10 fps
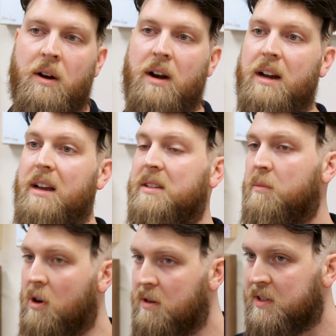Right, and
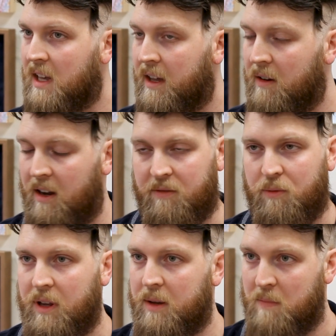some artists that have
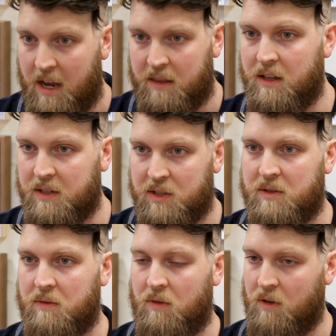really made
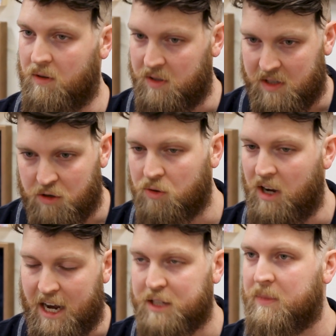this the
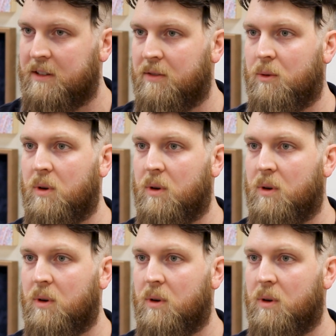central aspect of their